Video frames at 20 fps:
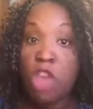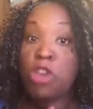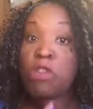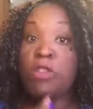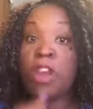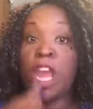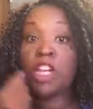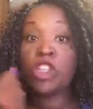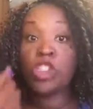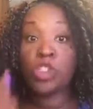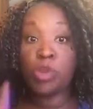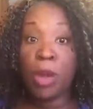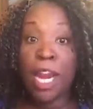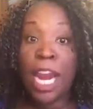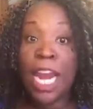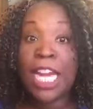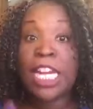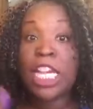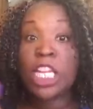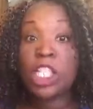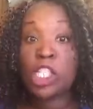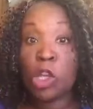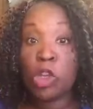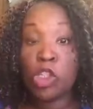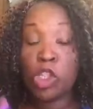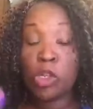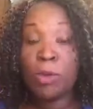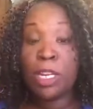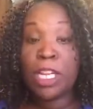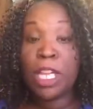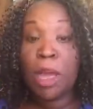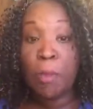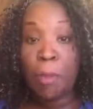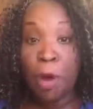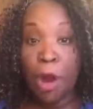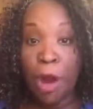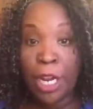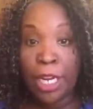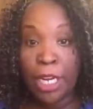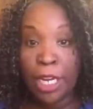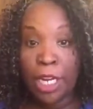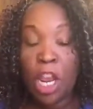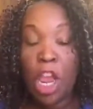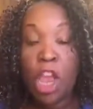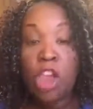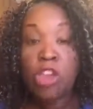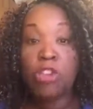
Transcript: You're not trained in social media marketing.